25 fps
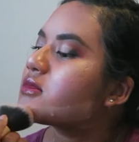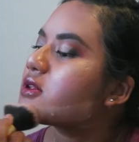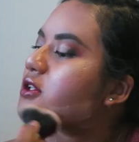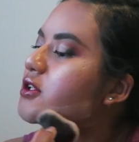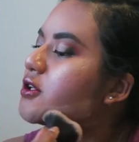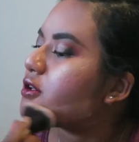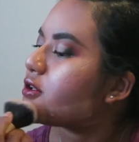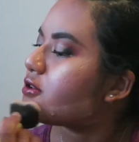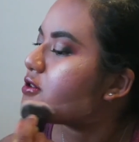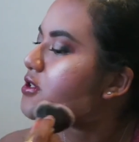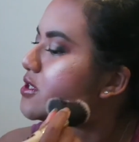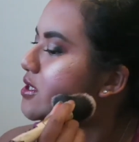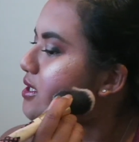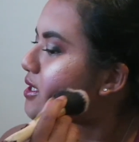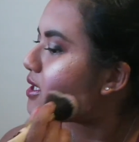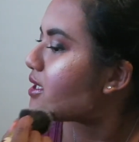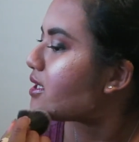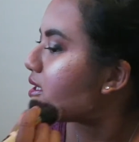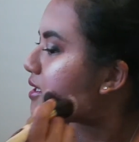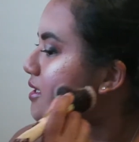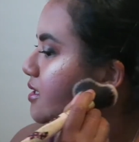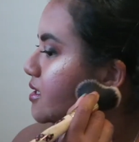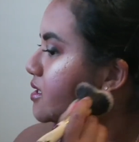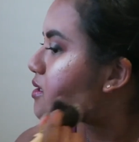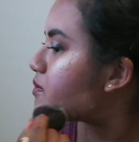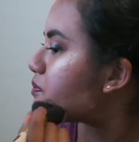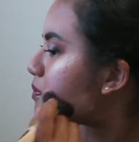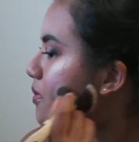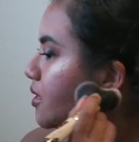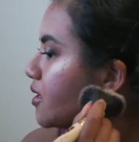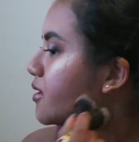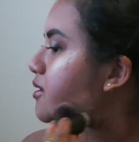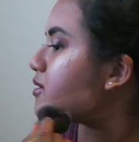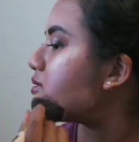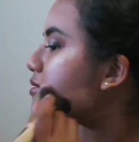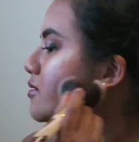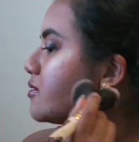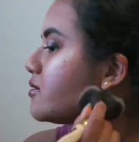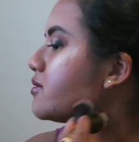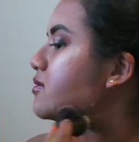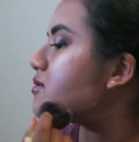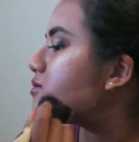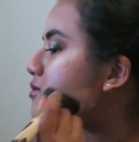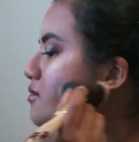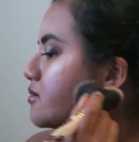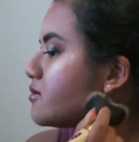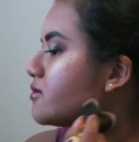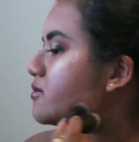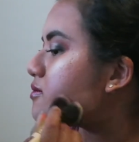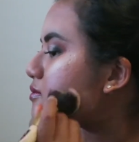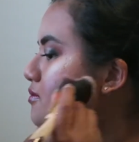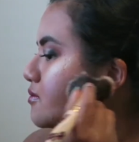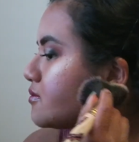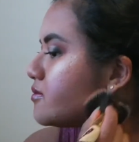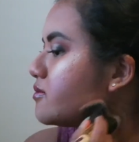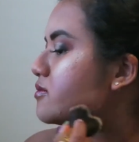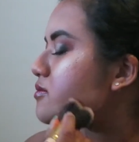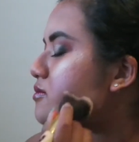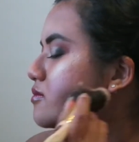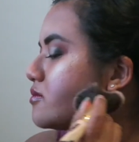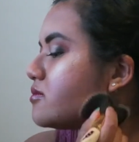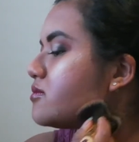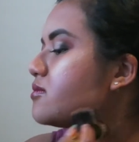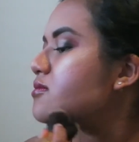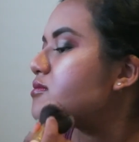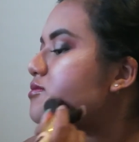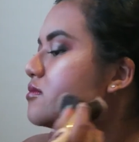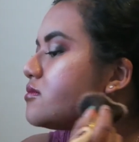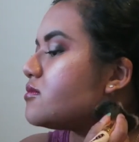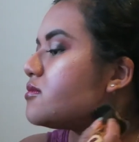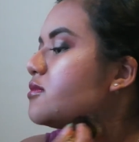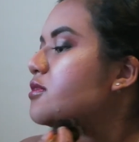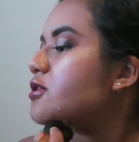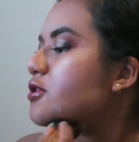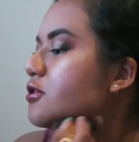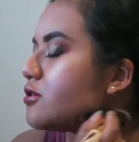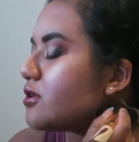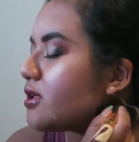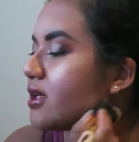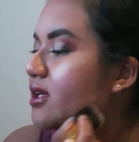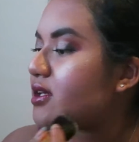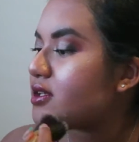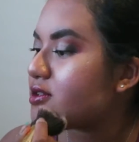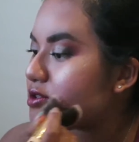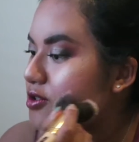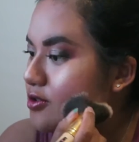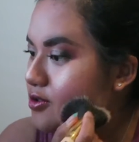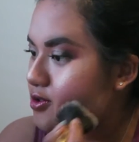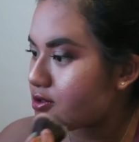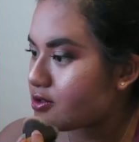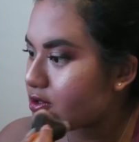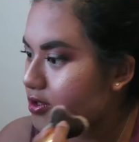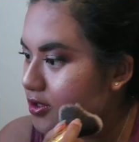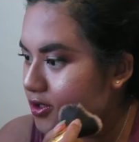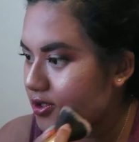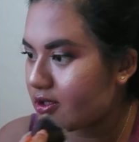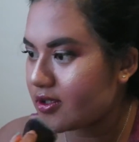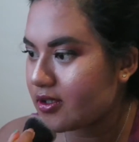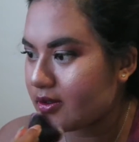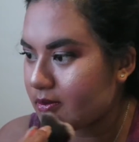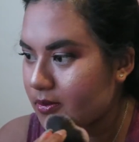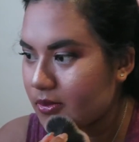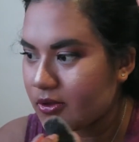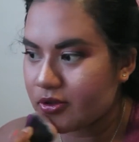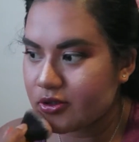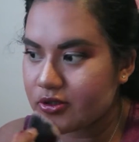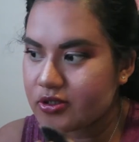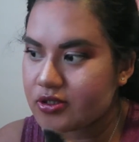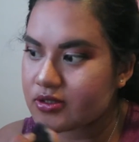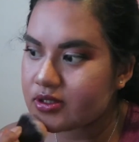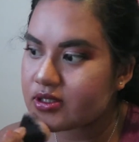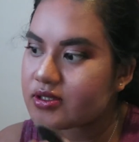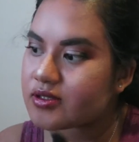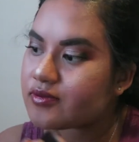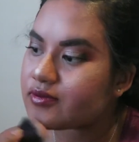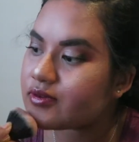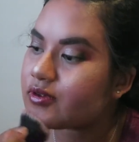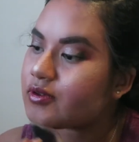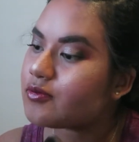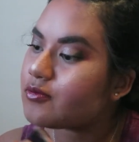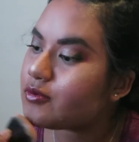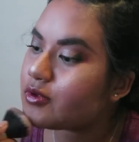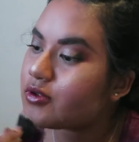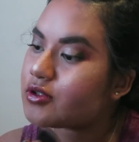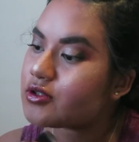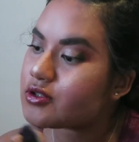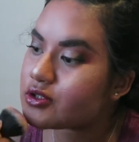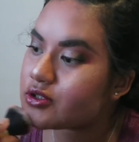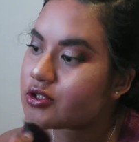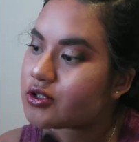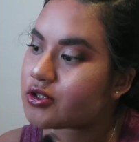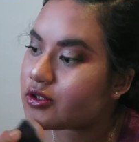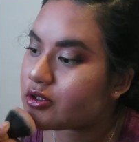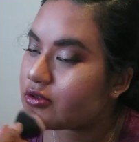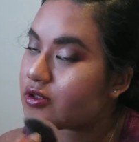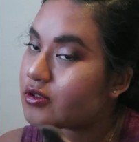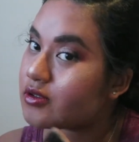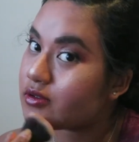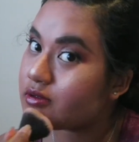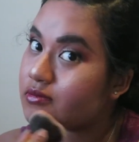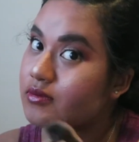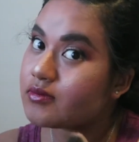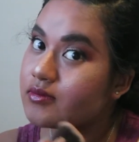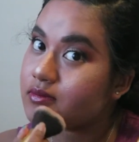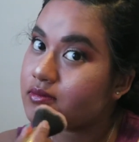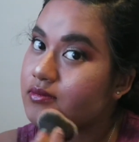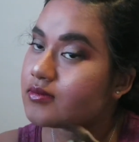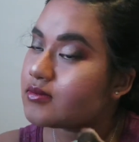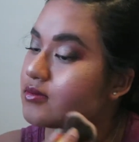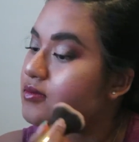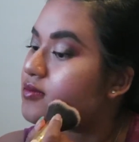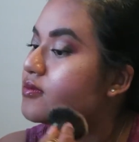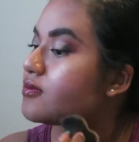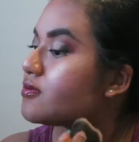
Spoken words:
Coty Air Spun. You can do circular motions if you want to.